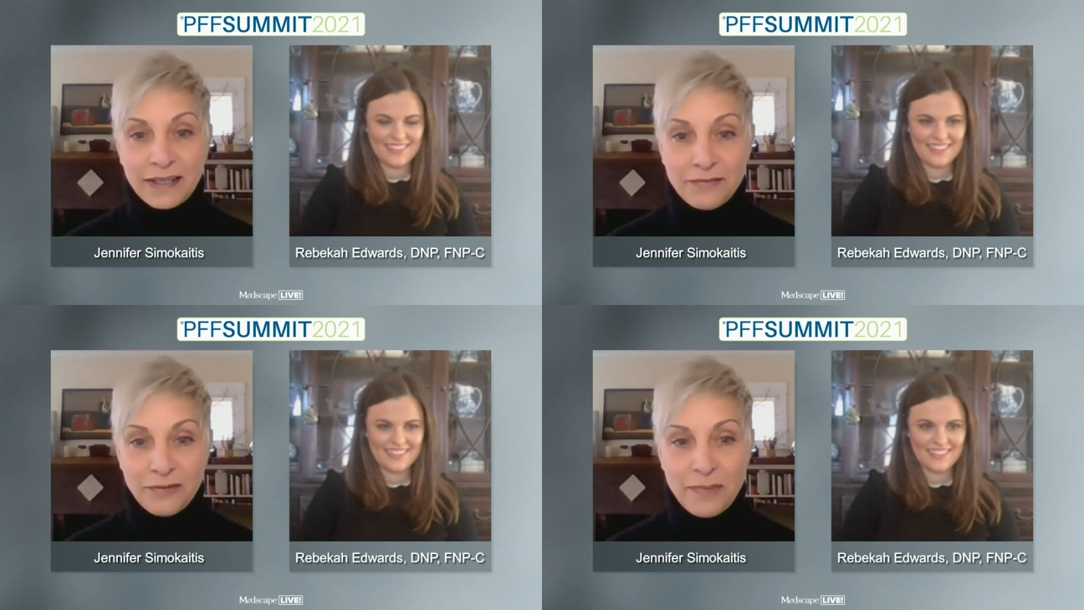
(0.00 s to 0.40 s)

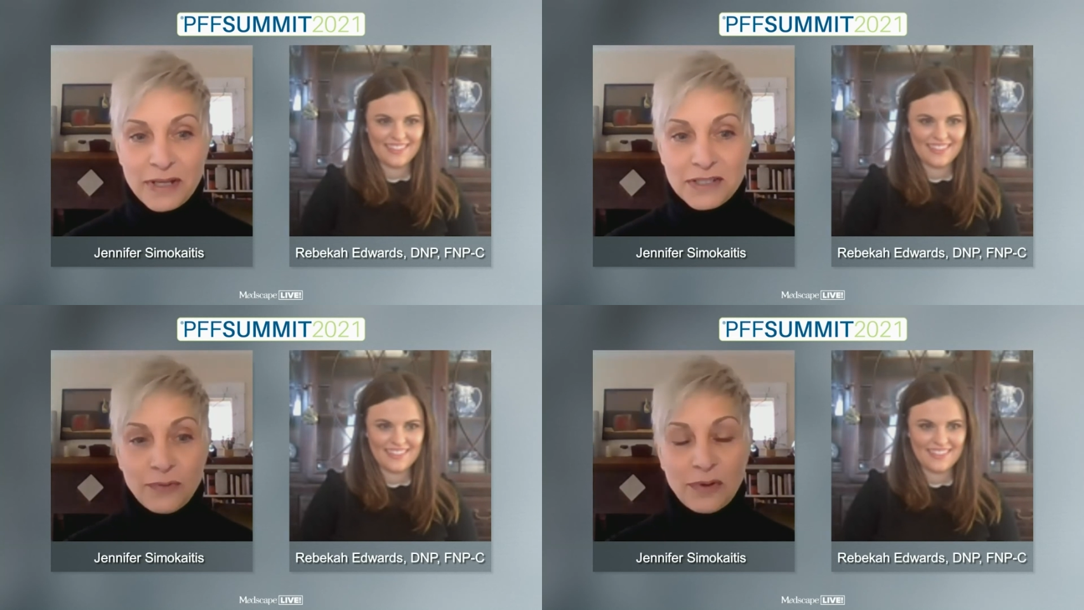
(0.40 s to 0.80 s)

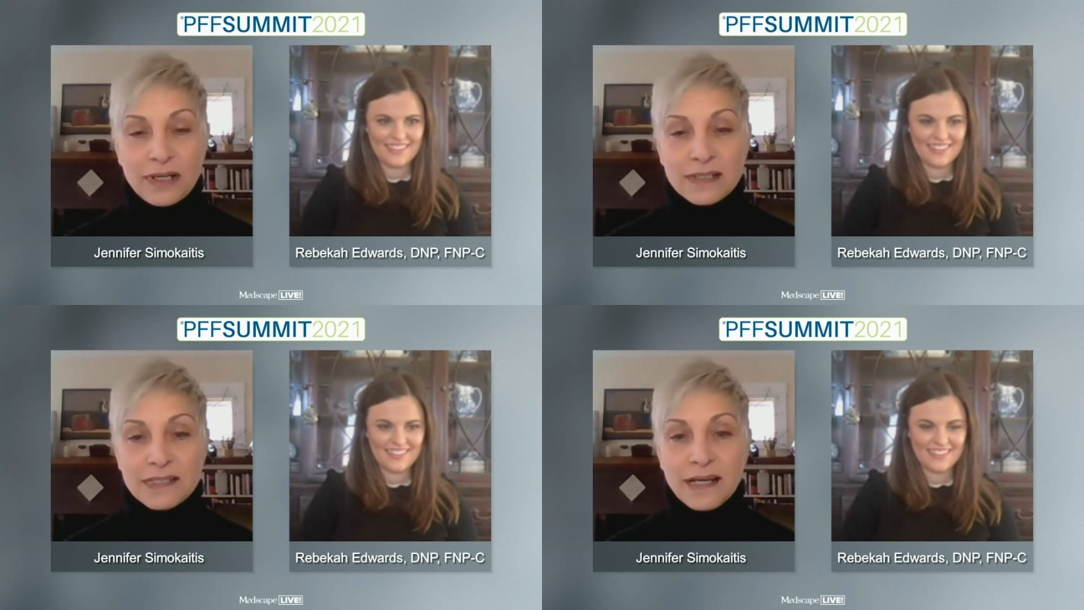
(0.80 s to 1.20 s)
Speaker 1: information with
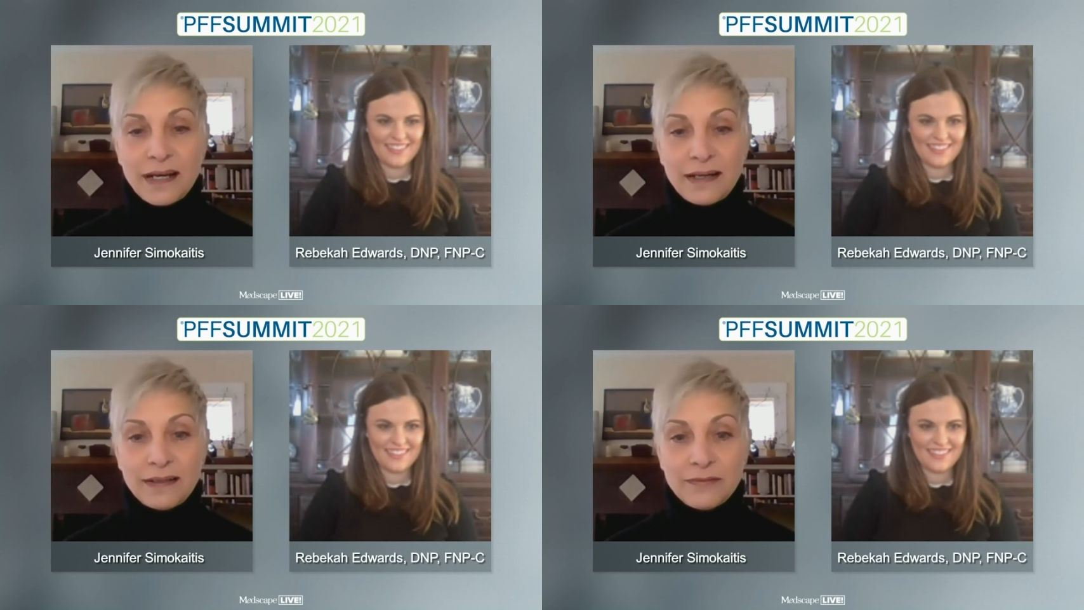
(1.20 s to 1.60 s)
us.
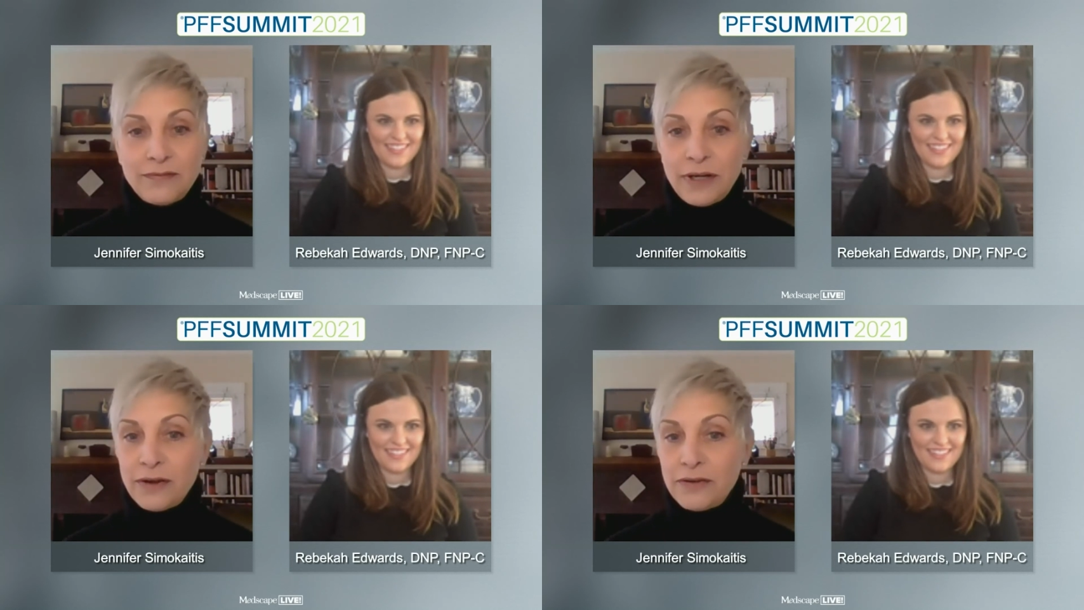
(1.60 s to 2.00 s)
Uh,
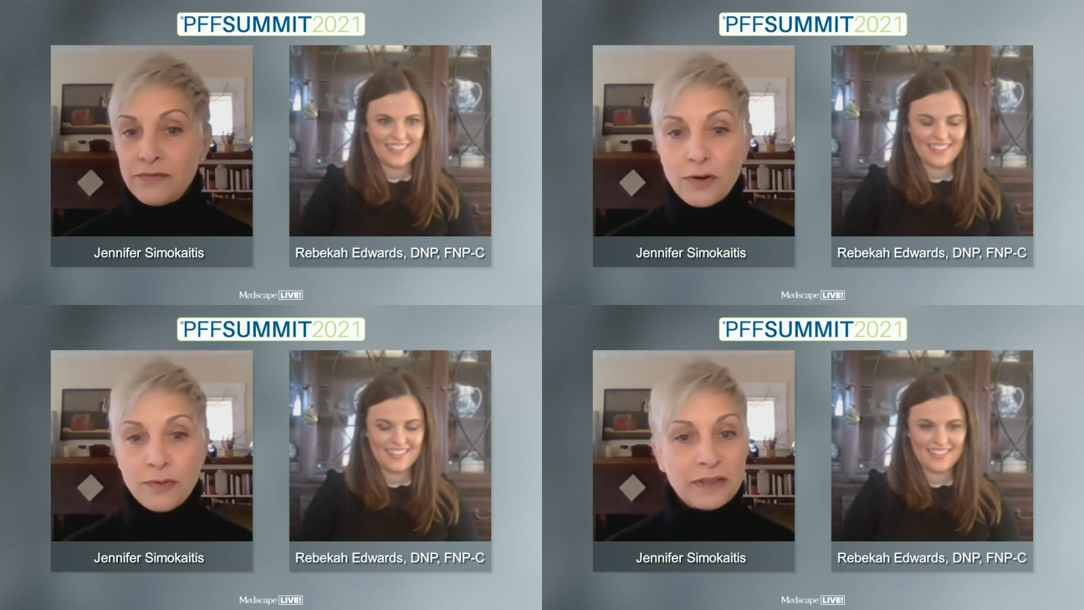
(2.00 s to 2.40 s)
very
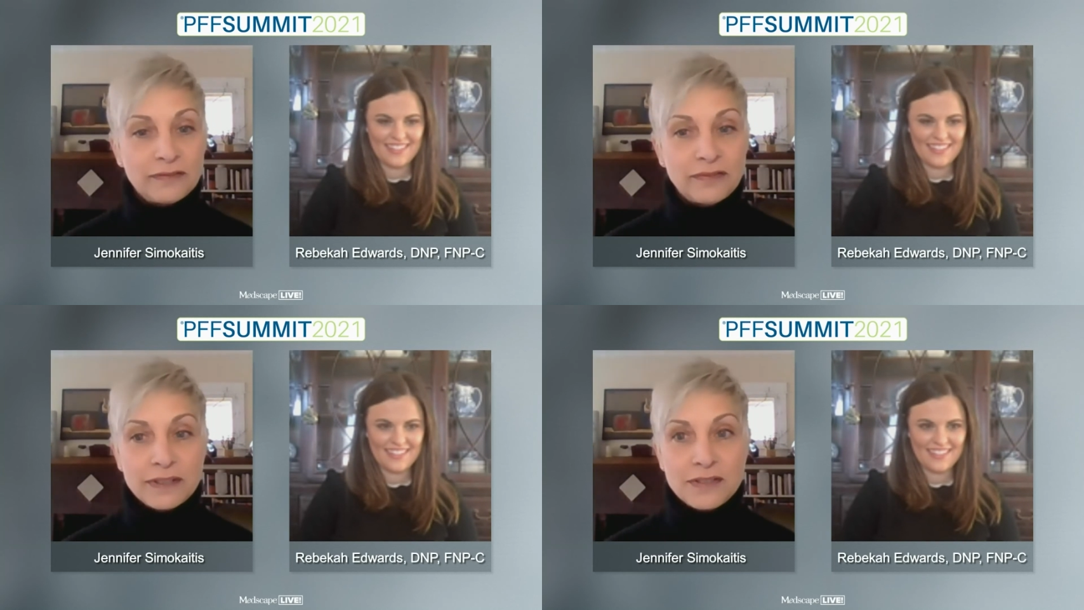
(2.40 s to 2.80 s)

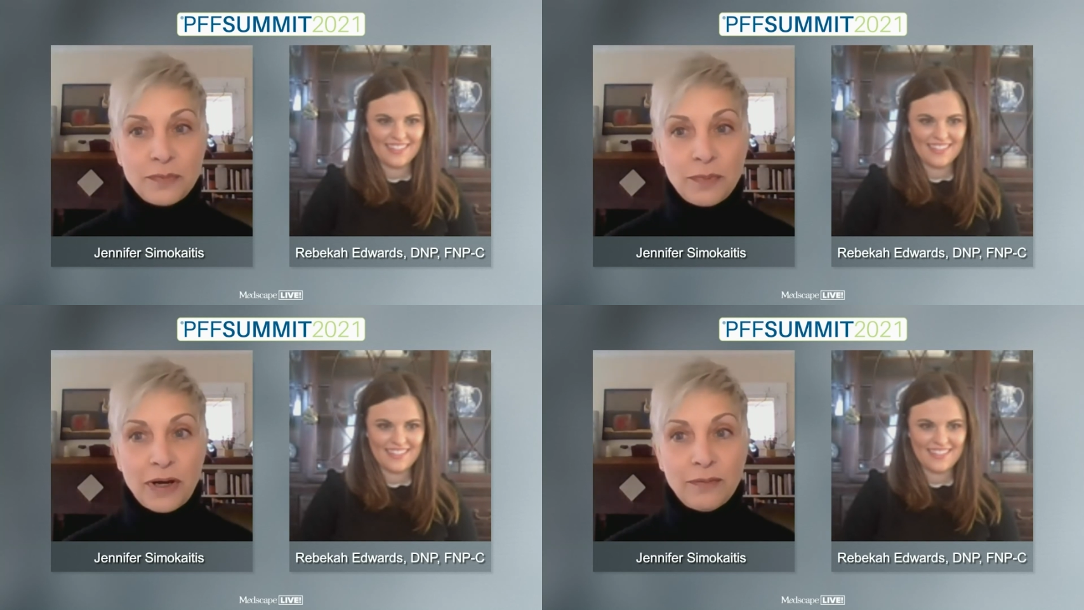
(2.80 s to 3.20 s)
informative and
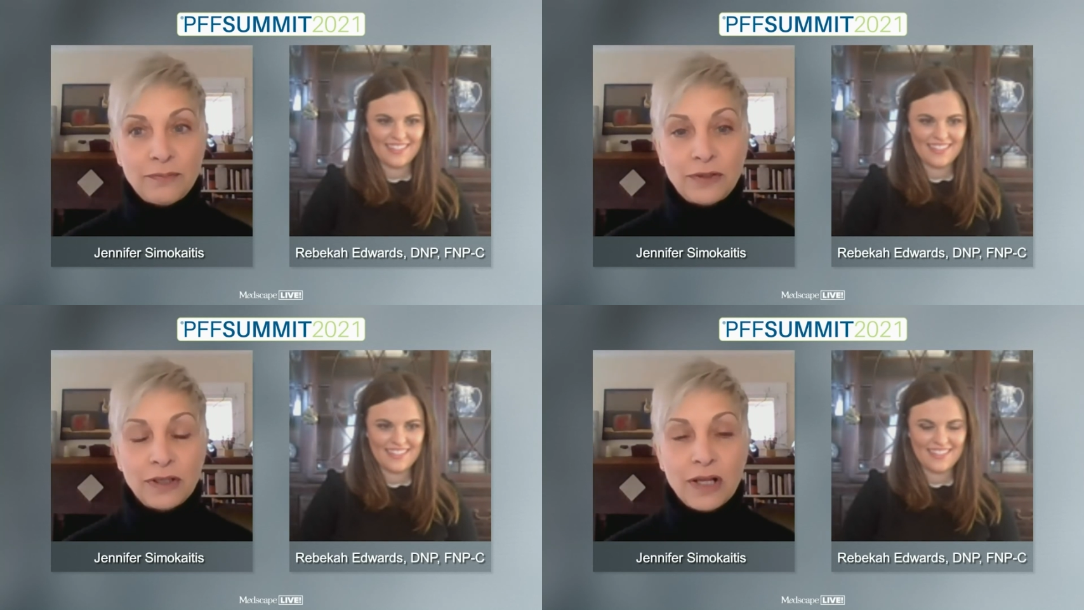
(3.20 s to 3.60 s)
super
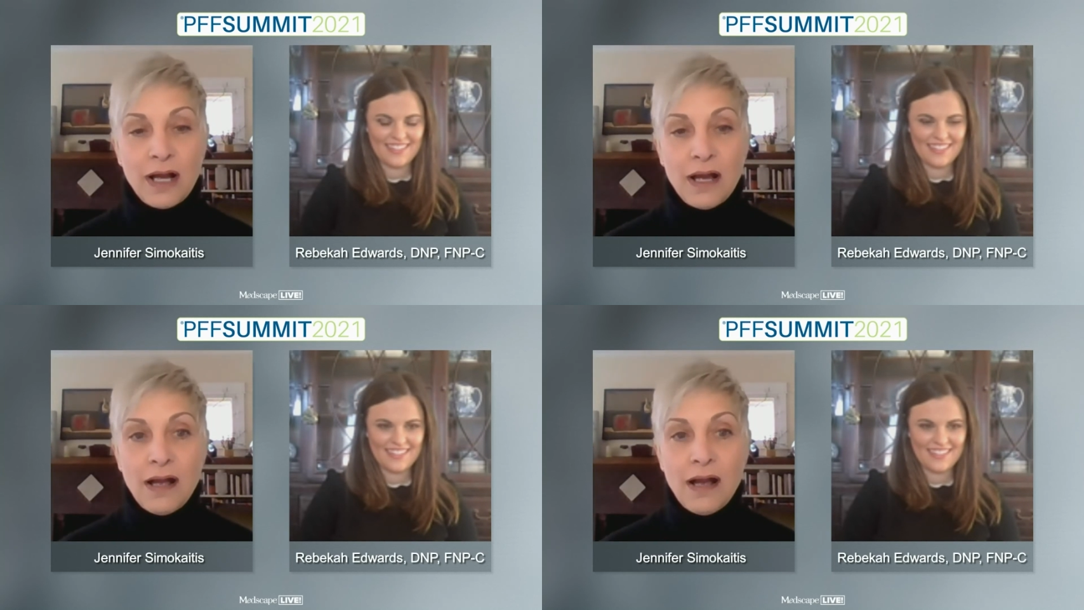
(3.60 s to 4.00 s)
helpful.
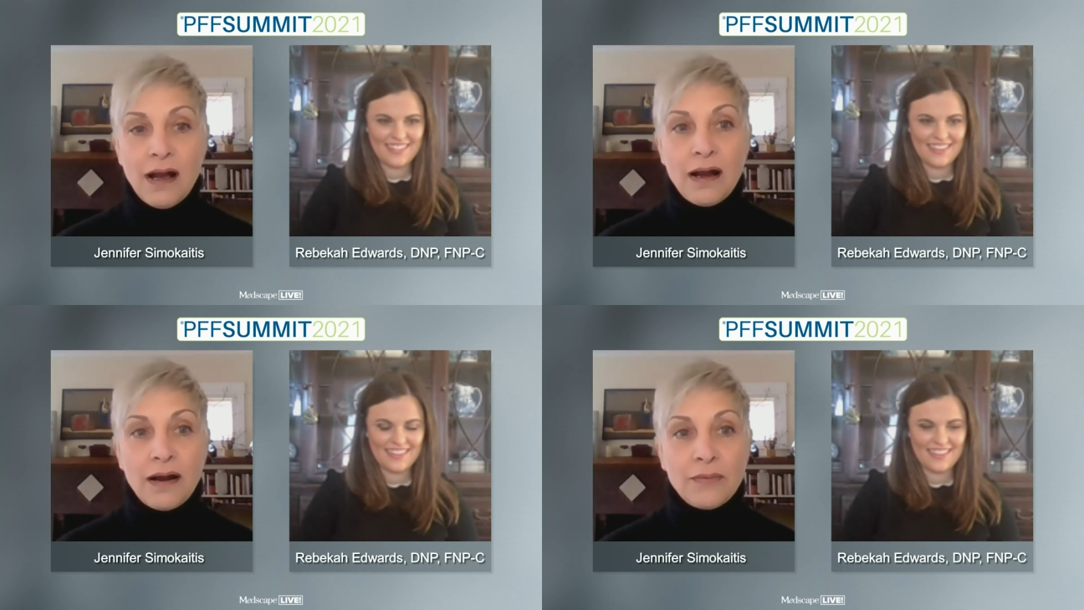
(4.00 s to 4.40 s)

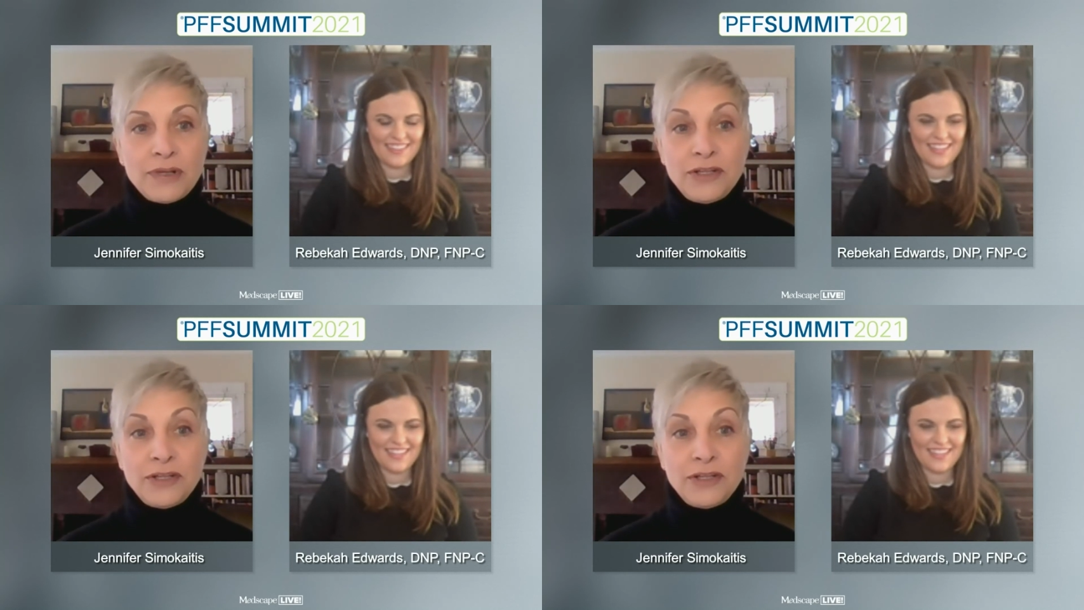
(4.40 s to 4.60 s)
Uh, we do